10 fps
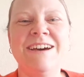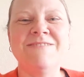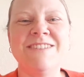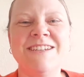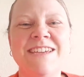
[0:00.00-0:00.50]

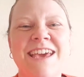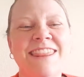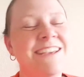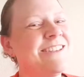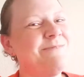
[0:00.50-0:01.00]
so yeah,
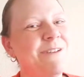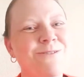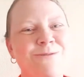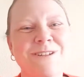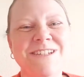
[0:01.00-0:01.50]
thanks so much
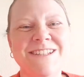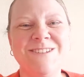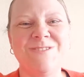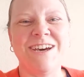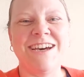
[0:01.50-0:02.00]
for watching
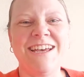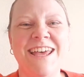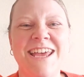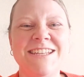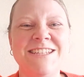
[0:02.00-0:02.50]
this far
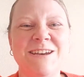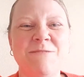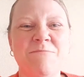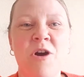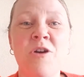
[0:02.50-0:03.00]
and
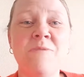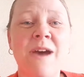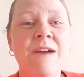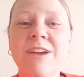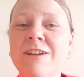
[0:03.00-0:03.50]
I hope you're
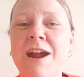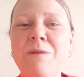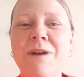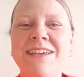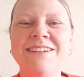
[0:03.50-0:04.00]
having a great
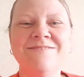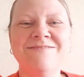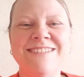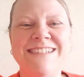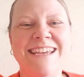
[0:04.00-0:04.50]
week.
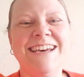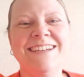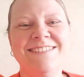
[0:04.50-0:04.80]
See ya.